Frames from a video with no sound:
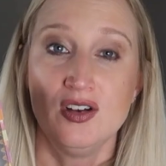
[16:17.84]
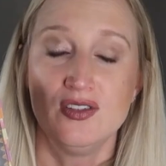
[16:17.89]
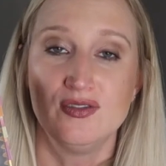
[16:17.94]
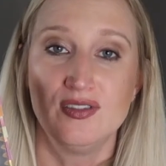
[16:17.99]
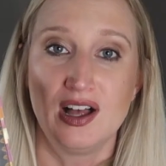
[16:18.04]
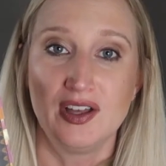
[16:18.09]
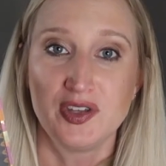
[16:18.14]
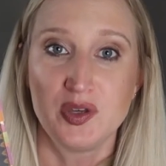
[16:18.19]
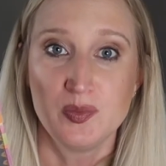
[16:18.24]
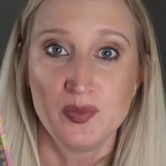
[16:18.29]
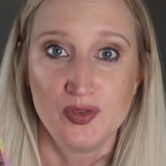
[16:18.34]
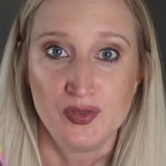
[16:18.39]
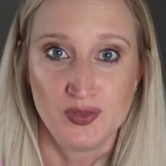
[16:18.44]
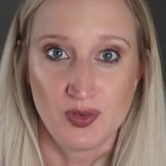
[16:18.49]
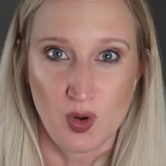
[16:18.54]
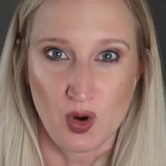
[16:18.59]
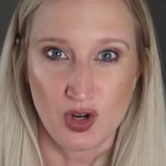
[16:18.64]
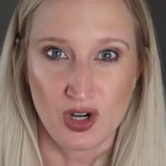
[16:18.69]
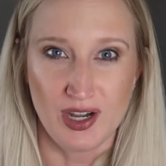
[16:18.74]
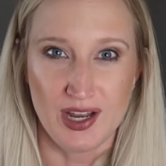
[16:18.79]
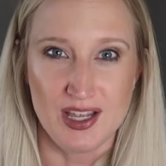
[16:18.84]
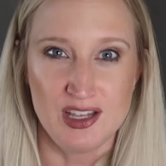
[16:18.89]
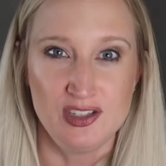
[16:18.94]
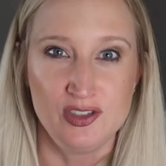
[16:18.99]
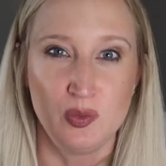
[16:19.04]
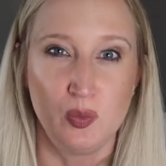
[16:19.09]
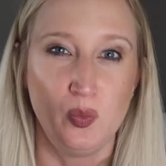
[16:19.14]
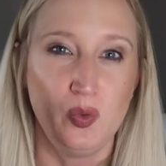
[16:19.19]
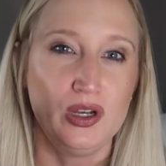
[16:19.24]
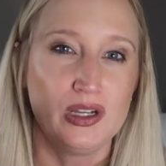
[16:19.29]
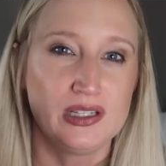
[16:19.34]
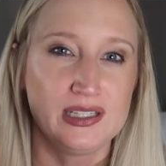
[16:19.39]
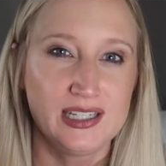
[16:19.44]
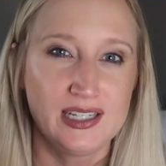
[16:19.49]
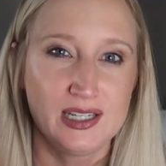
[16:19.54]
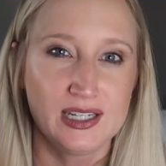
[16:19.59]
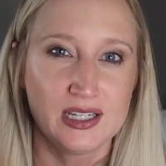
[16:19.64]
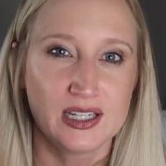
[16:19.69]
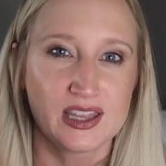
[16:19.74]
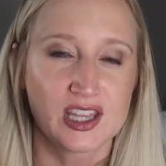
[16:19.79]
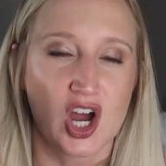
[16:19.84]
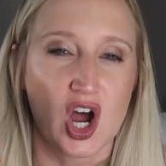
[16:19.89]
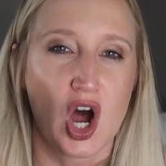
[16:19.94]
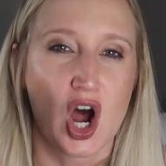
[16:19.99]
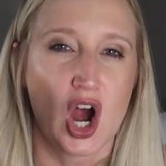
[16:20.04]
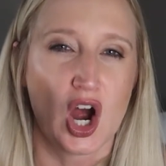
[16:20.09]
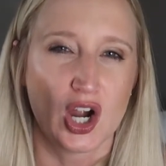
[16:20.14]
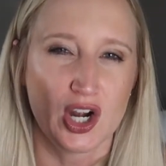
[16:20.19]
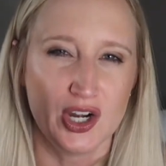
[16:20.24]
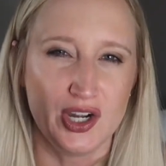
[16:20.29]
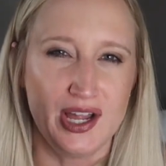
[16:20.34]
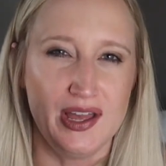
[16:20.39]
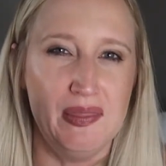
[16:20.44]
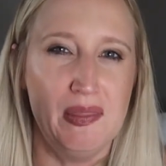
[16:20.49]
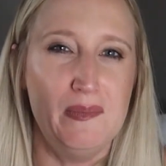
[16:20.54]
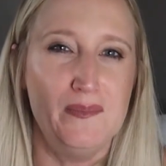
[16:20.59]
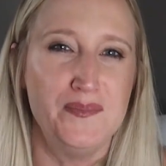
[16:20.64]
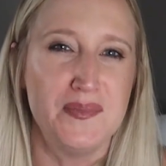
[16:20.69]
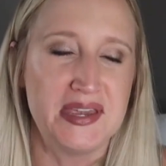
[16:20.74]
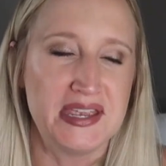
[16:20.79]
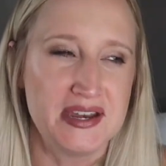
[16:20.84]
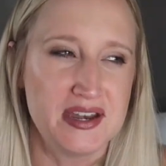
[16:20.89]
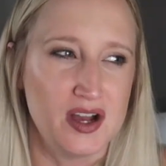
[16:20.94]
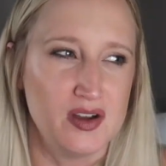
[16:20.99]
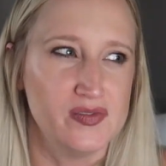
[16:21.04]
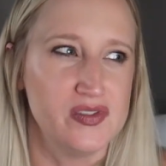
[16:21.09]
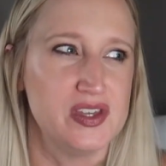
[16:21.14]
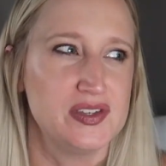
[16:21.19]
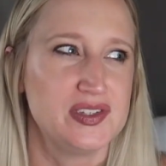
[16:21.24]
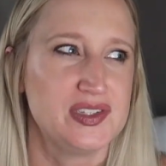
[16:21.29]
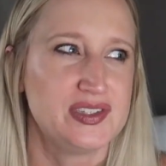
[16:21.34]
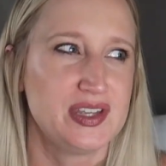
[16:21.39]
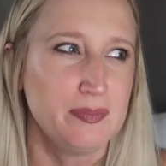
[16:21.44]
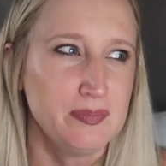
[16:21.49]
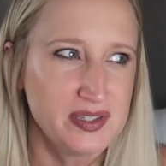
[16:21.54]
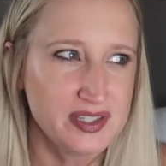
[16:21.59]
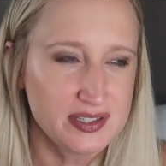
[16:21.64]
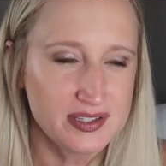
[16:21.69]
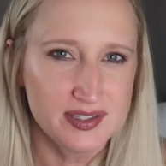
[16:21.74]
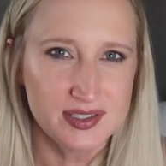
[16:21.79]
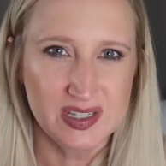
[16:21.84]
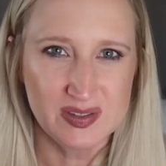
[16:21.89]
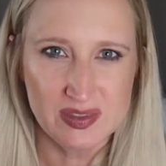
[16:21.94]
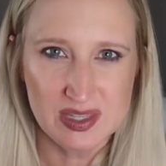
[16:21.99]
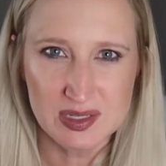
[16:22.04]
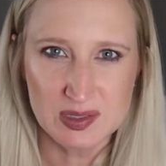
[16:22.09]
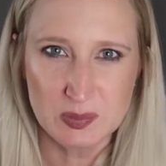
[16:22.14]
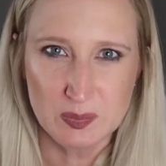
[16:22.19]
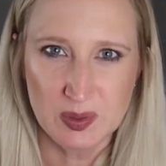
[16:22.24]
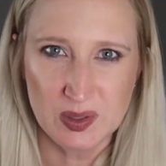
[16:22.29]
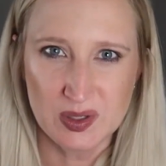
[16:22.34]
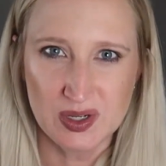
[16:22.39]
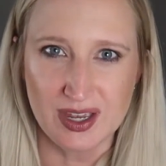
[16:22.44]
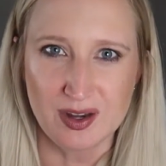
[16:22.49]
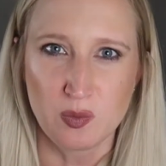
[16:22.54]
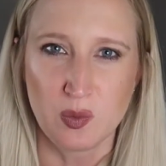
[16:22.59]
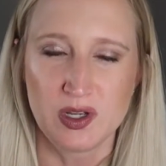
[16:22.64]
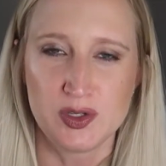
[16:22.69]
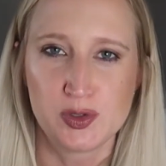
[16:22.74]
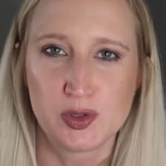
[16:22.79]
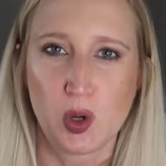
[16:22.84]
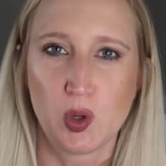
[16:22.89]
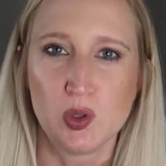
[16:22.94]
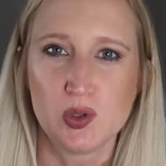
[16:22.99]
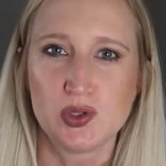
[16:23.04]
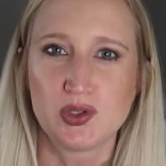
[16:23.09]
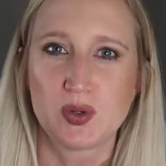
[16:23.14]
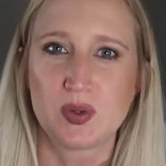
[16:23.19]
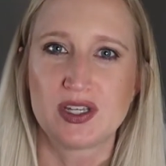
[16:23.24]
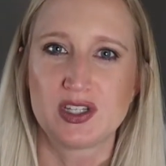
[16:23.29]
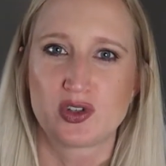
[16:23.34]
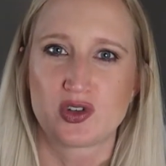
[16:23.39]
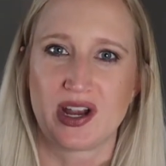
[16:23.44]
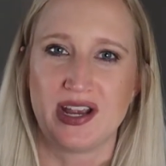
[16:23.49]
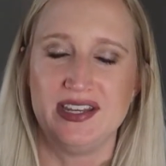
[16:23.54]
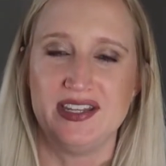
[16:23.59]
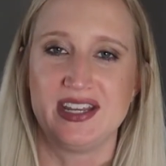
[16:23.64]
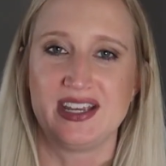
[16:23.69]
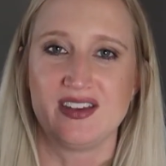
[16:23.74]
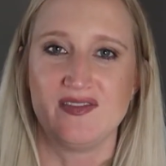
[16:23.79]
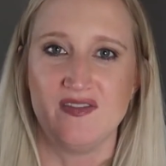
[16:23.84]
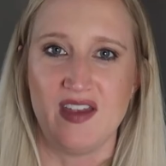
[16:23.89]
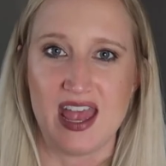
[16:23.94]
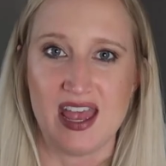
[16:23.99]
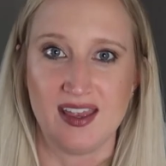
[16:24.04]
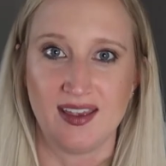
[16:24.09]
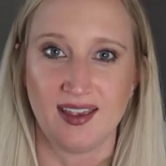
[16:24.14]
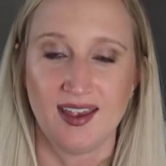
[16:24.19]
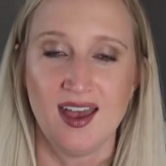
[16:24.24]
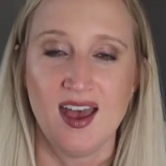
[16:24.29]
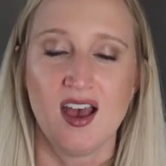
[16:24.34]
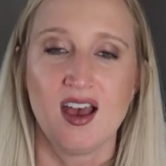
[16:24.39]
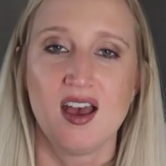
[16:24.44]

Volume four is really the heart and the meat of the substance of this book and what Tolstoy is trying to convey.